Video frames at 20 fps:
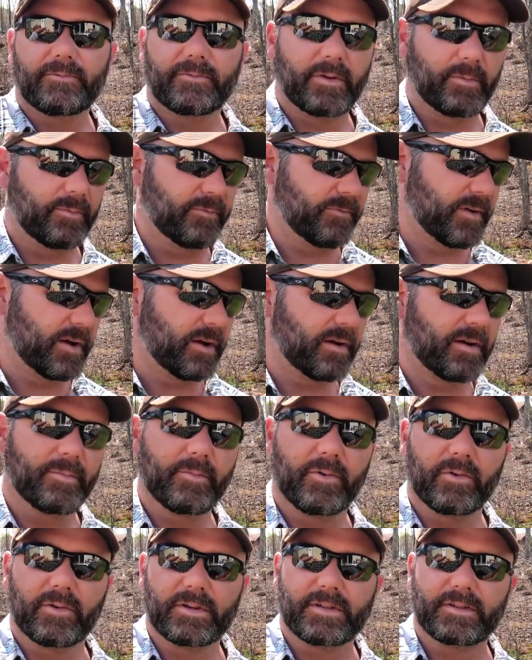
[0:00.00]
from Ferry
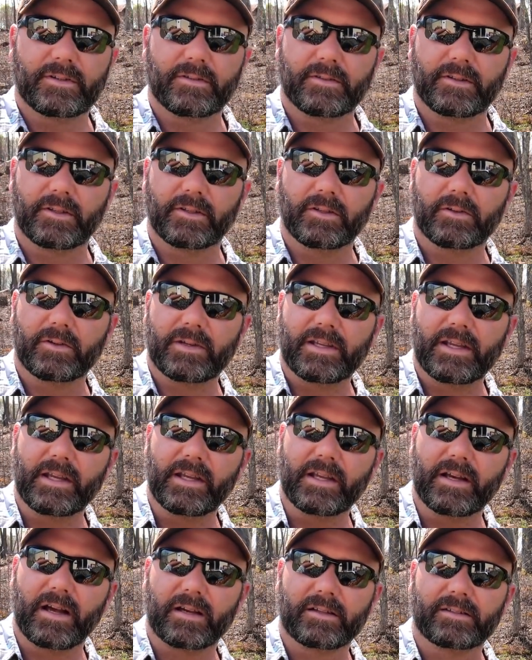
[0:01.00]
Morse. They're the little
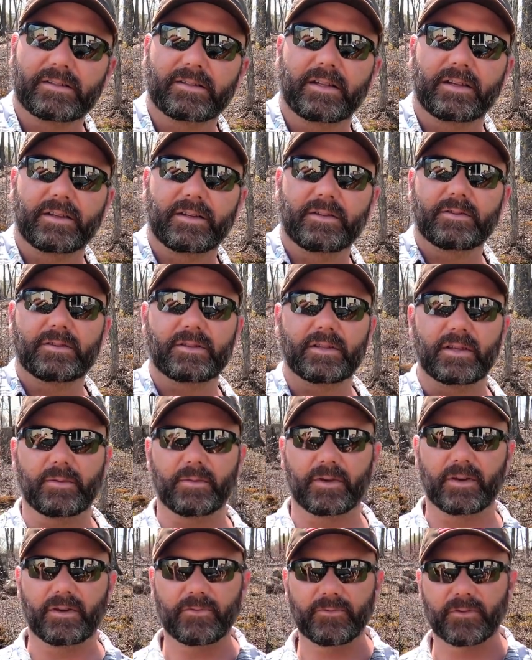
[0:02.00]
kiosks that you see
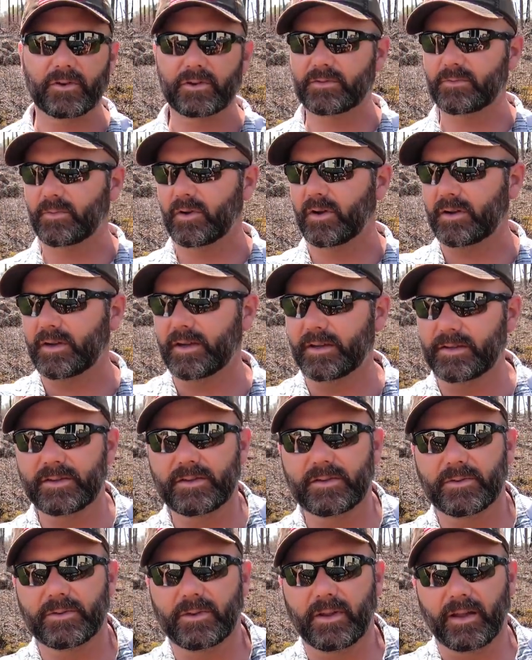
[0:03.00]
when you first walk
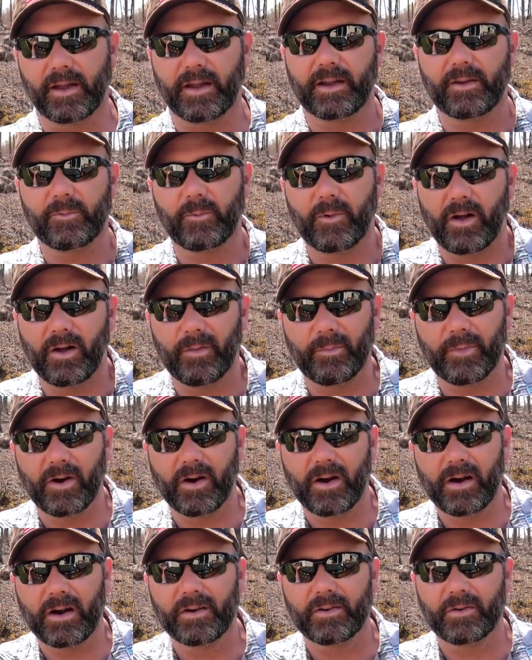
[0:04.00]
into like
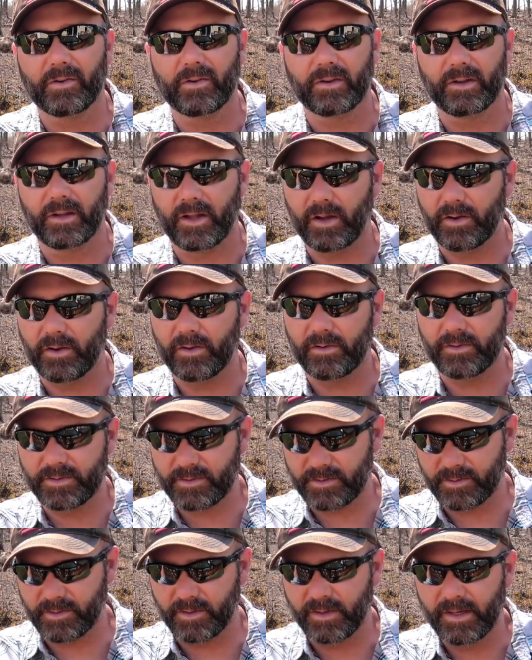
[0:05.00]
Walmart or
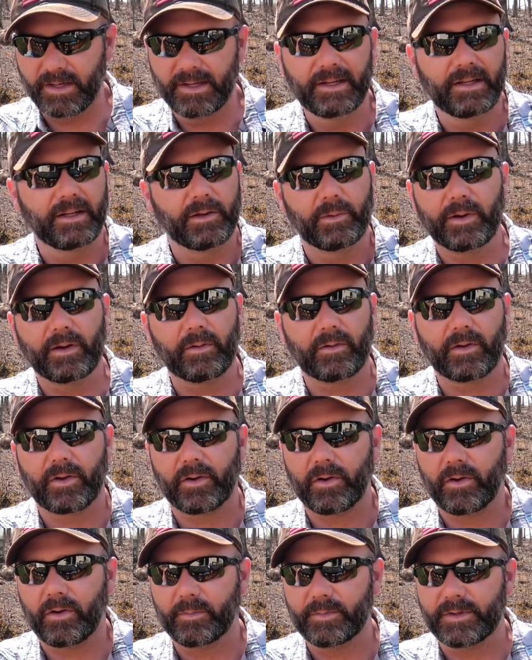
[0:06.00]
Lowe's, or we don't go
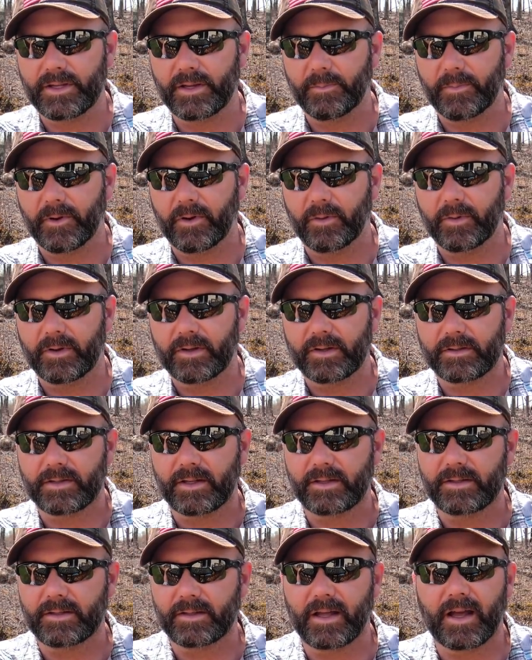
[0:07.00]
to Home Depot because
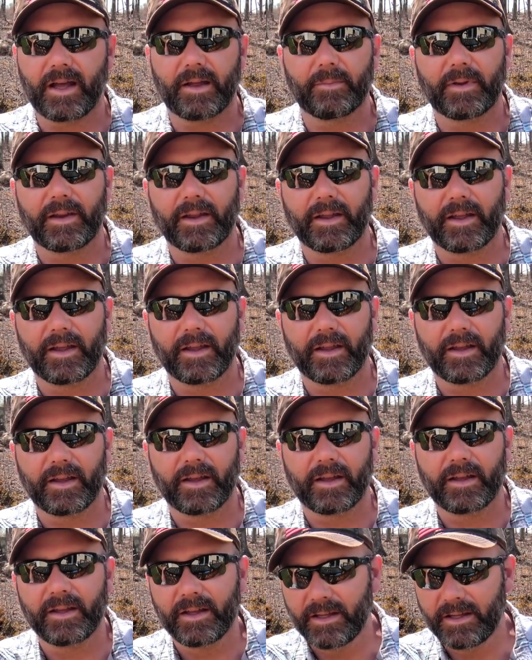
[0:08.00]
they deny me a
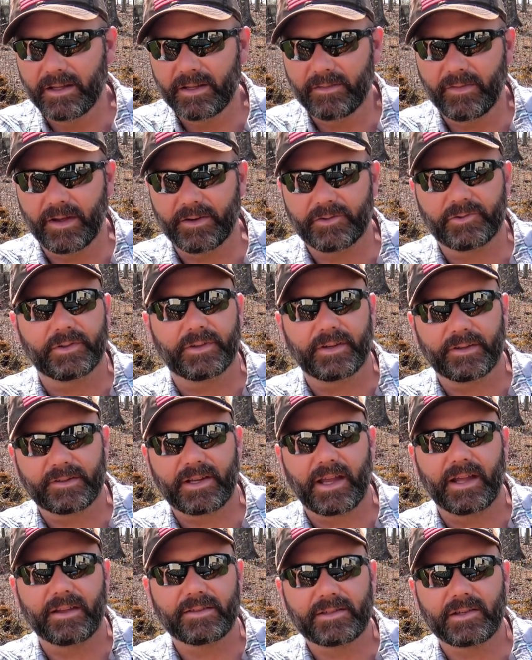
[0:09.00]
uh, veteran
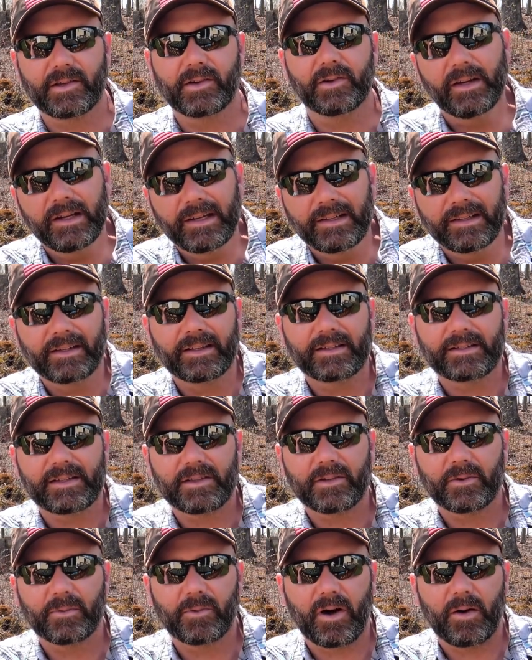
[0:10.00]
discount. So it's
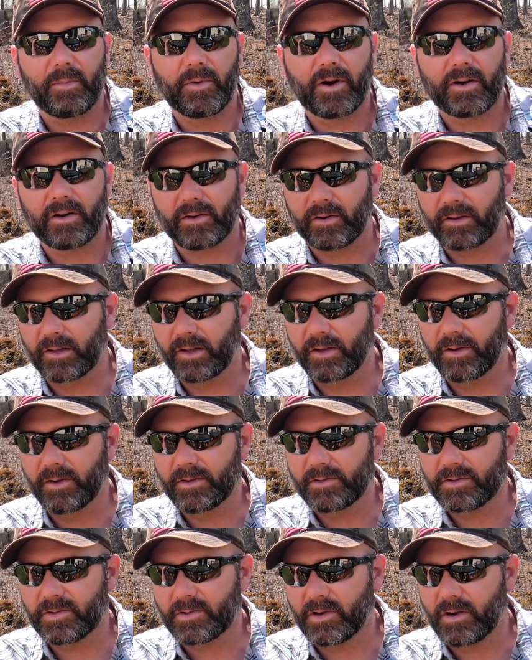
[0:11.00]
either Walmart or
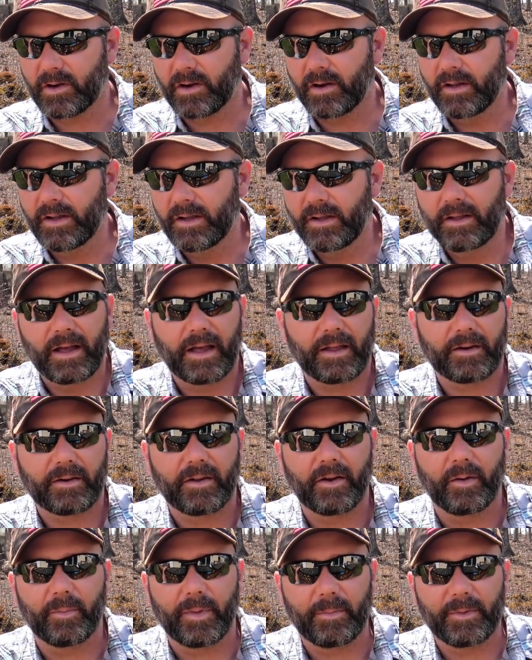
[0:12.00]
Lowe's, or I don't
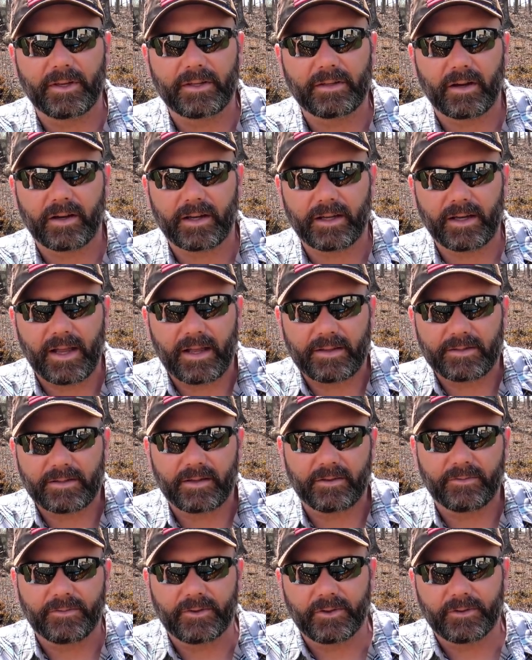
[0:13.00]
know, maybe Target has
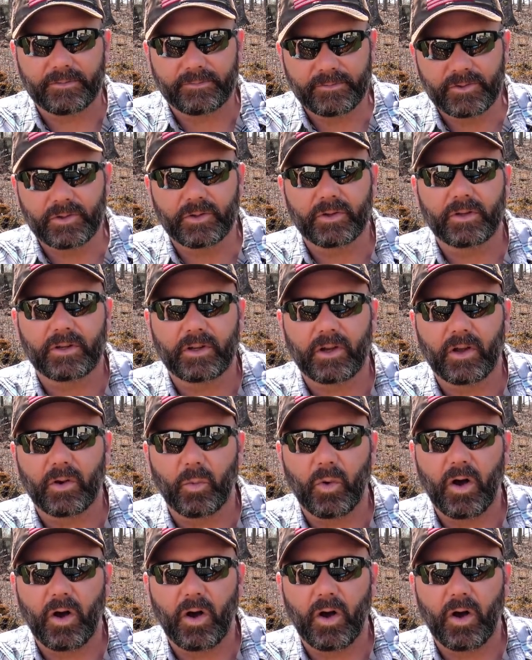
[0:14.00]
it if you're too good to go to